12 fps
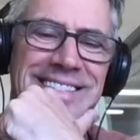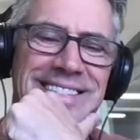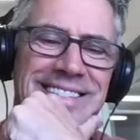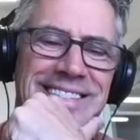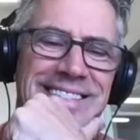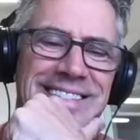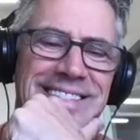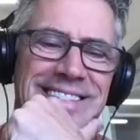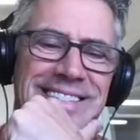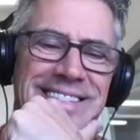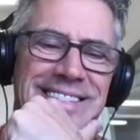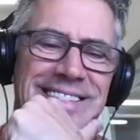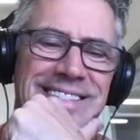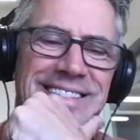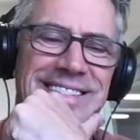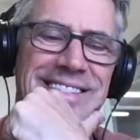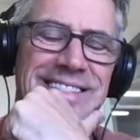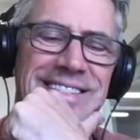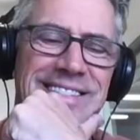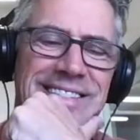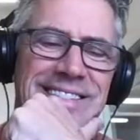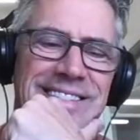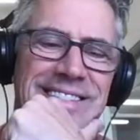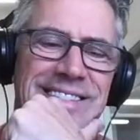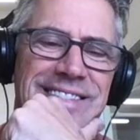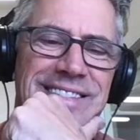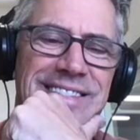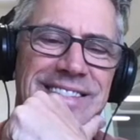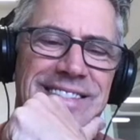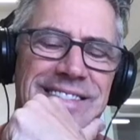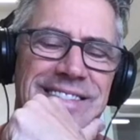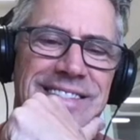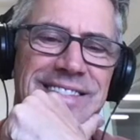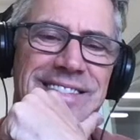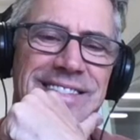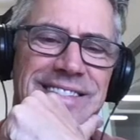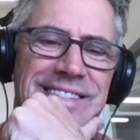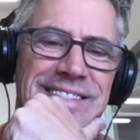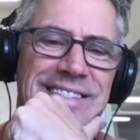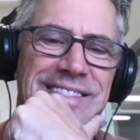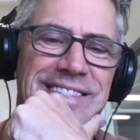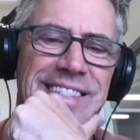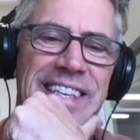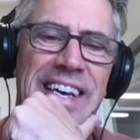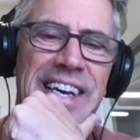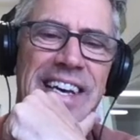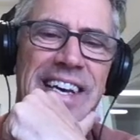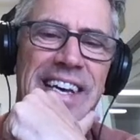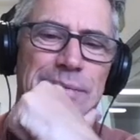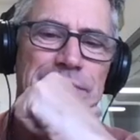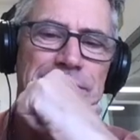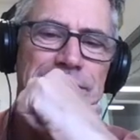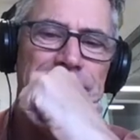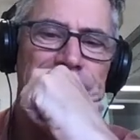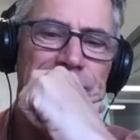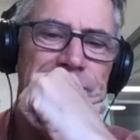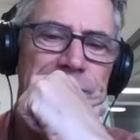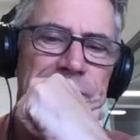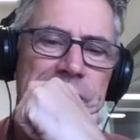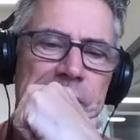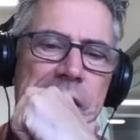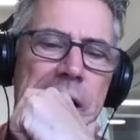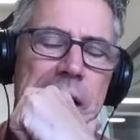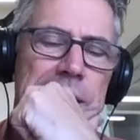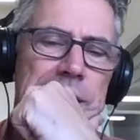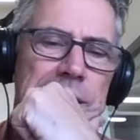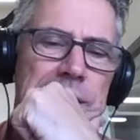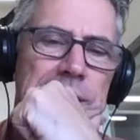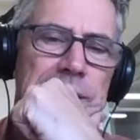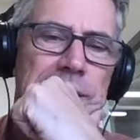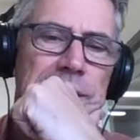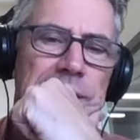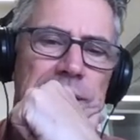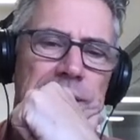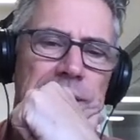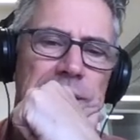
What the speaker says: (not speaking)